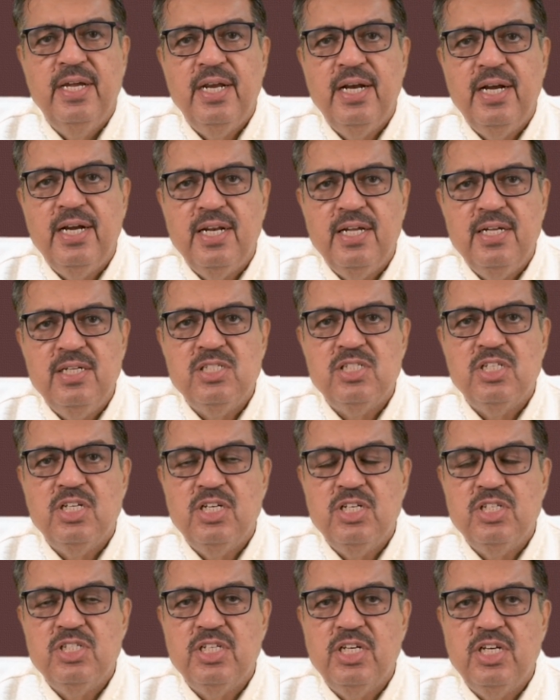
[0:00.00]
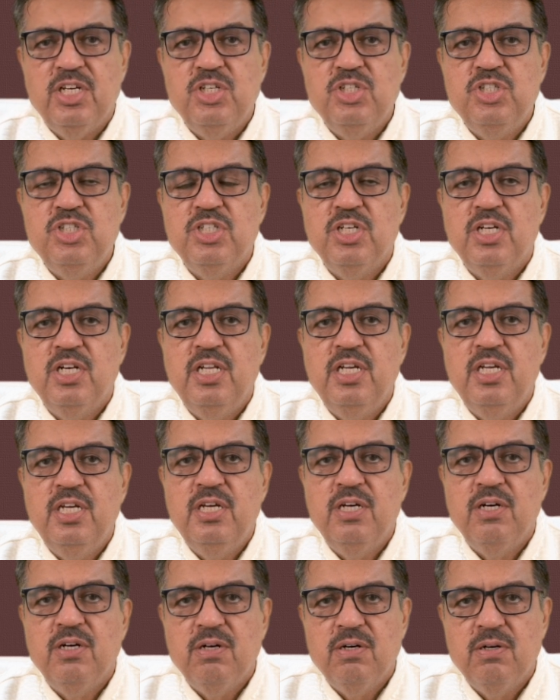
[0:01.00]
It is
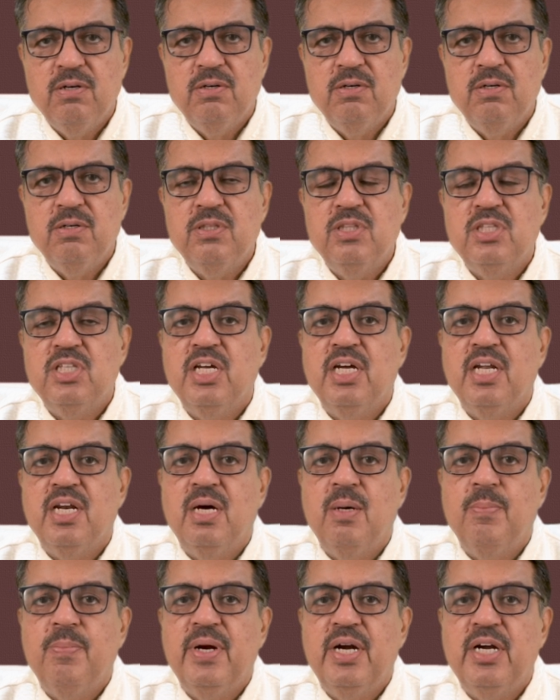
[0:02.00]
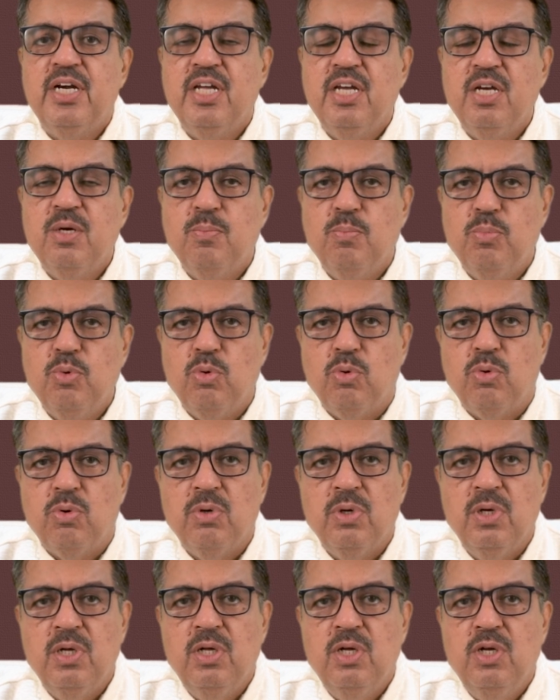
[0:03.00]
essentially a therapeutic
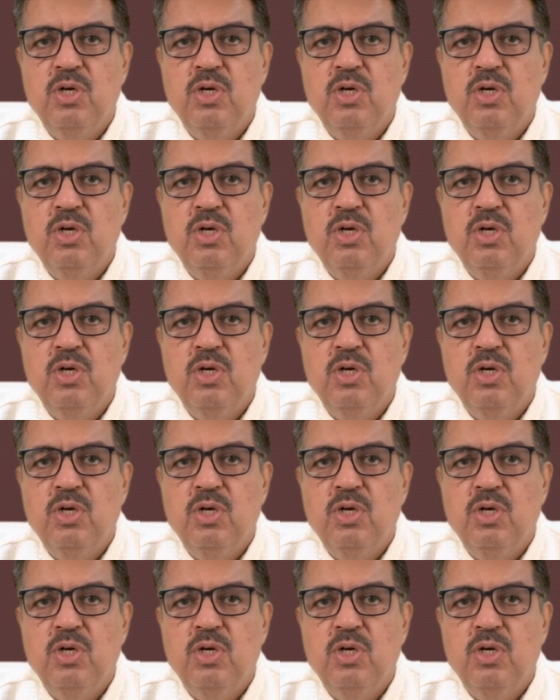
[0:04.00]
book